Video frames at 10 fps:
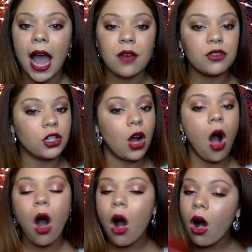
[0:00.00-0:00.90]
after
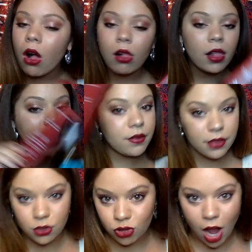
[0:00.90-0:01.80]
all of
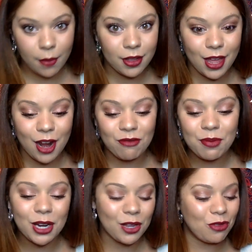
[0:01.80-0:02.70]
the trauma that
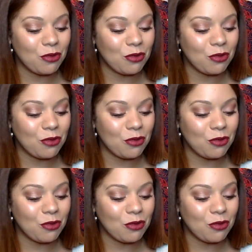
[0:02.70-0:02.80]
I've put it